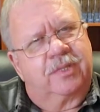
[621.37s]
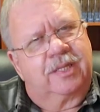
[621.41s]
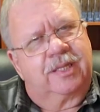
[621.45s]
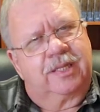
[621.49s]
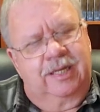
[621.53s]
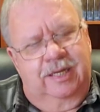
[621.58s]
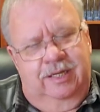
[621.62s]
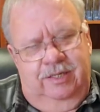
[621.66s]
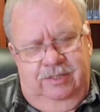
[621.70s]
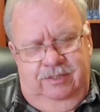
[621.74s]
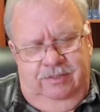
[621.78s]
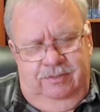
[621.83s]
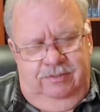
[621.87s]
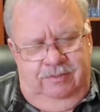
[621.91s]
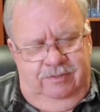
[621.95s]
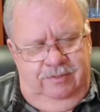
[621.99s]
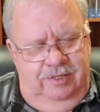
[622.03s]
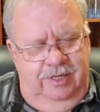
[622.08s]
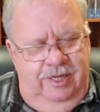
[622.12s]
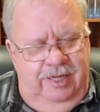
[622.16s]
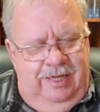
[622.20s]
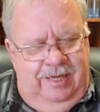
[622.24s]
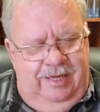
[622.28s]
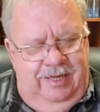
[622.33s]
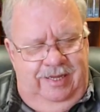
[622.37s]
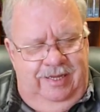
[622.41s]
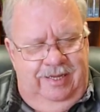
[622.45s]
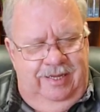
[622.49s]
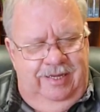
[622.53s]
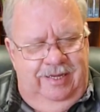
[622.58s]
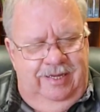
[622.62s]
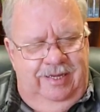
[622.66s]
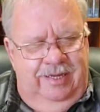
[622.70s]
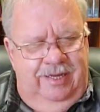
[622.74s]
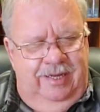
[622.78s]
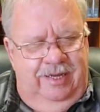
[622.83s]
Yet,
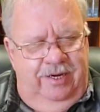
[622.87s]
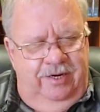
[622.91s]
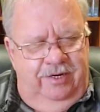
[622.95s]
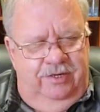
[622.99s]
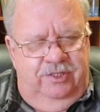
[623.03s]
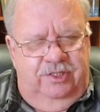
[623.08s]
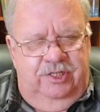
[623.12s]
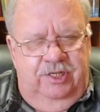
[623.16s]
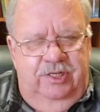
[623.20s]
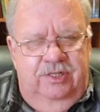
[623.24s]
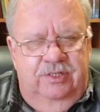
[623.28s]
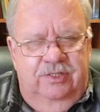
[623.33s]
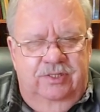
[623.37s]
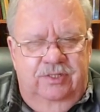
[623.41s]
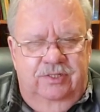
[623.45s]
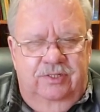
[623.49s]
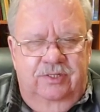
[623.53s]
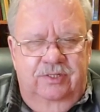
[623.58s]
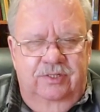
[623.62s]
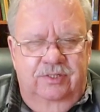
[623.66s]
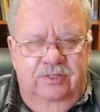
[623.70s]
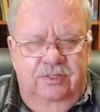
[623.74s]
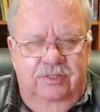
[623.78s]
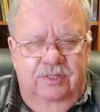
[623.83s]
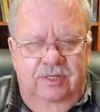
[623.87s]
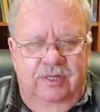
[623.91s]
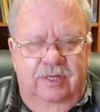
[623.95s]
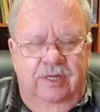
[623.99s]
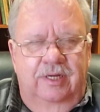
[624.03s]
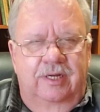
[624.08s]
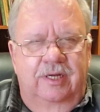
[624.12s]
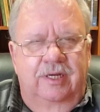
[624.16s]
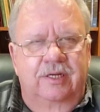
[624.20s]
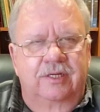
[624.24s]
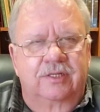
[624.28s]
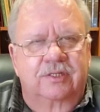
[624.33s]
here Jesus
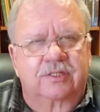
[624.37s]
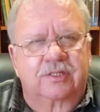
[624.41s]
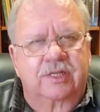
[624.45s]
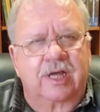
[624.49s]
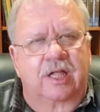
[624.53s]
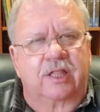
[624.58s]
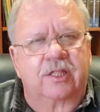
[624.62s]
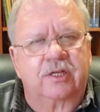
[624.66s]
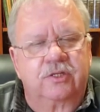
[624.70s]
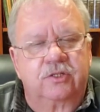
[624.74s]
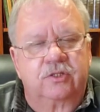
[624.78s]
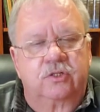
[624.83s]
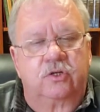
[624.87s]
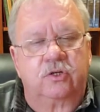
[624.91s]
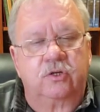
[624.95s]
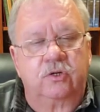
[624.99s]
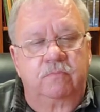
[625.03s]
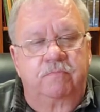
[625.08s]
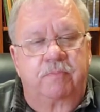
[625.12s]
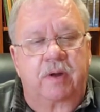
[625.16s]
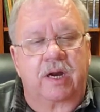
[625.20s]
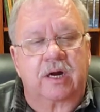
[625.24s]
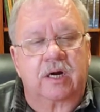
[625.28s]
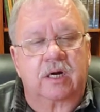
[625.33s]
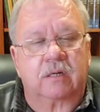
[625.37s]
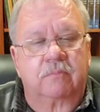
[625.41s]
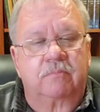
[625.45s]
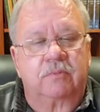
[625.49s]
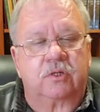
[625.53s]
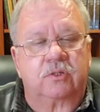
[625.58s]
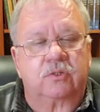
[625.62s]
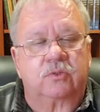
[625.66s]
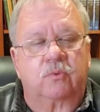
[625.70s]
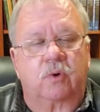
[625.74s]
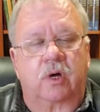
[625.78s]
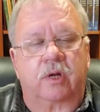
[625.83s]
is telling two
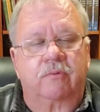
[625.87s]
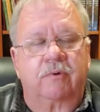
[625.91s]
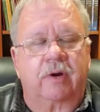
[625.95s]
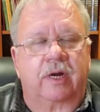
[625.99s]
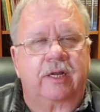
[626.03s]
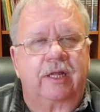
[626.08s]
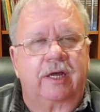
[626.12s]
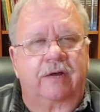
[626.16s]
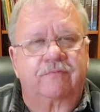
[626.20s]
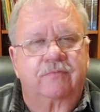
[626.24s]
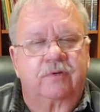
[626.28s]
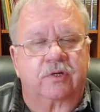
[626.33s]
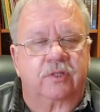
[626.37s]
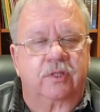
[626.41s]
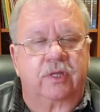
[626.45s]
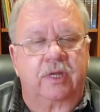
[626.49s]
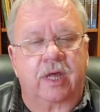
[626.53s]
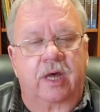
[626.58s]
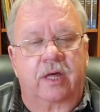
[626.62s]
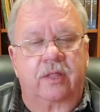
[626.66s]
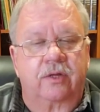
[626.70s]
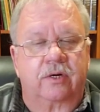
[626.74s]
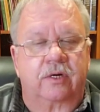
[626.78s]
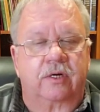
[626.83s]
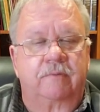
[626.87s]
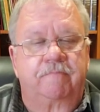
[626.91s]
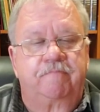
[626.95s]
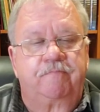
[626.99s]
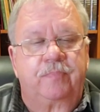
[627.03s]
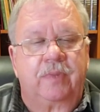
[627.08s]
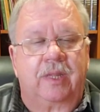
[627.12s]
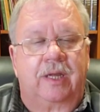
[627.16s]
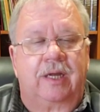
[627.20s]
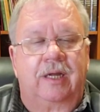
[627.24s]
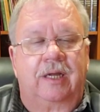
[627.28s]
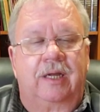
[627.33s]
parables, one right after the other,
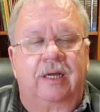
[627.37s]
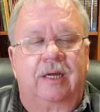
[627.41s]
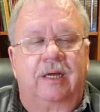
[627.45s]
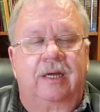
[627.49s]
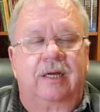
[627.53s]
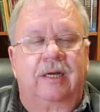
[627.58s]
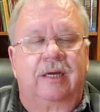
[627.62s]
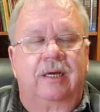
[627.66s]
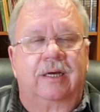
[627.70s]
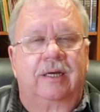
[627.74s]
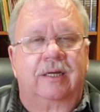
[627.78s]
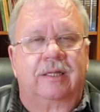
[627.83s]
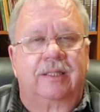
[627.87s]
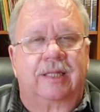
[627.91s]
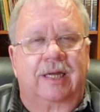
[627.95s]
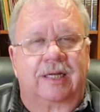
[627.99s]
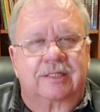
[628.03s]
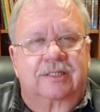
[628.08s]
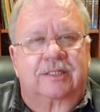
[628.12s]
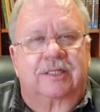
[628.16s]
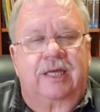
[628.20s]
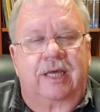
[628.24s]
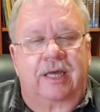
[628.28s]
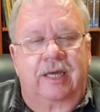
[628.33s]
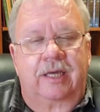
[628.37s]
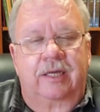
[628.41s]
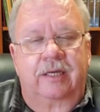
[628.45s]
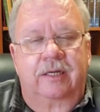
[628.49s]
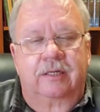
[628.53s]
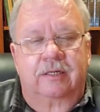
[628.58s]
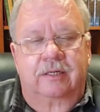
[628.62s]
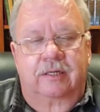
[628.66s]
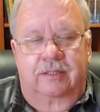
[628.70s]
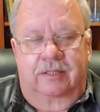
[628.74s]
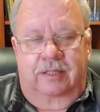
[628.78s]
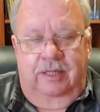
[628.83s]
that say
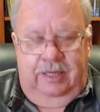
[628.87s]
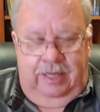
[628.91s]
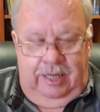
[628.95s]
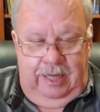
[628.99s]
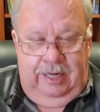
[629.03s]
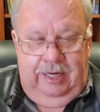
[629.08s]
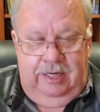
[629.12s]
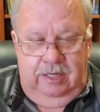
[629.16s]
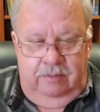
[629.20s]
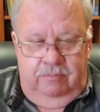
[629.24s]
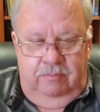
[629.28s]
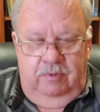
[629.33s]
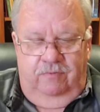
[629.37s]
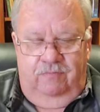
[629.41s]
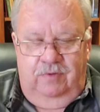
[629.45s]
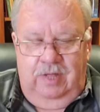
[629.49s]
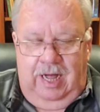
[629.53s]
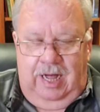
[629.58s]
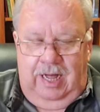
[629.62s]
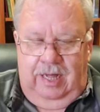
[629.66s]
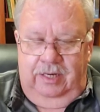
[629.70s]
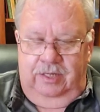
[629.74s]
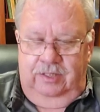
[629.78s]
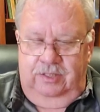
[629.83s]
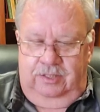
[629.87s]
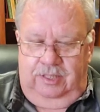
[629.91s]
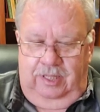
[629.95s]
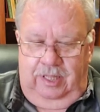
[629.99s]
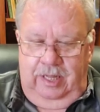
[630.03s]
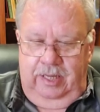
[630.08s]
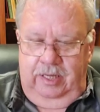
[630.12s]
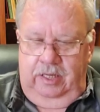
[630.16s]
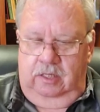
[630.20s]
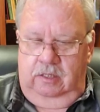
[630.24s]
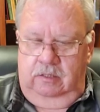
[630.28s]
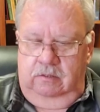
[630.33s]
the kingdom of God is
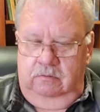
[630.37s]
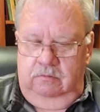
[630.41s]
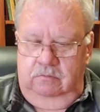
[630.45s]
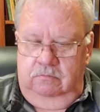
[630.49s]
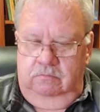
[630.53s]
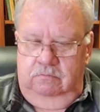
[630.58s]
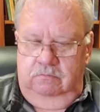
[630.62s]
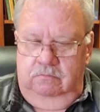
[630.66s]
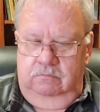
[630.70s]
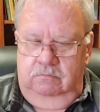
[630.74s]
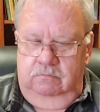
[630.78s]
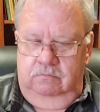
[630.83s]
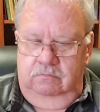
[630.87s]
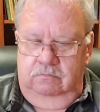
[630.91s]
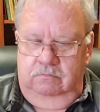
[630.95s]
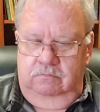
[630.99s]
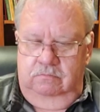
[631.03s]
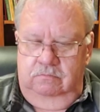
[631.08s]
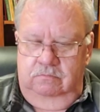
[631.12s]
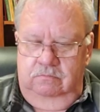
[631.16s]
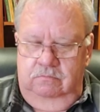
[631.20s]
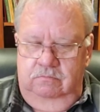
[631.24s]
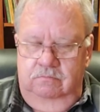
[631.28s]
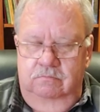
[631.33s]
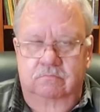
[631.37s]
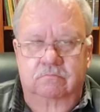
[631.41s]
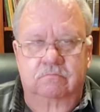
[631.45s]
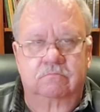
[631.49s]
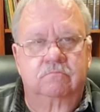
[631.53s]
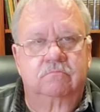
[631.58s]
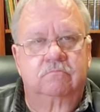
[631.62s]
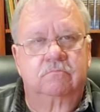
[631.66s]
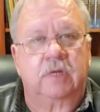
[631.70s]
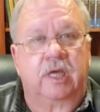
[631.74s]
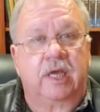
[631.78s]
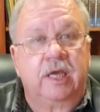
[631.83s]
like
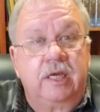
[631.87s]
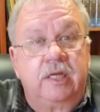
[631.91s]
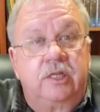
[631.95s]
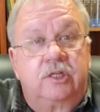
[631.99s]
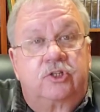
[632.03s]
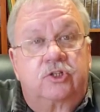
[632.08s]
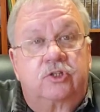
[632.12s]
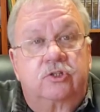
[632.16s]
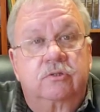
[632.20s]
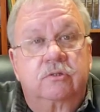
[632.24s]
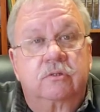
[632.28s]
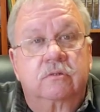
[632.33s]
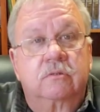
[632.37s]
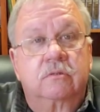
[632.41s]
each.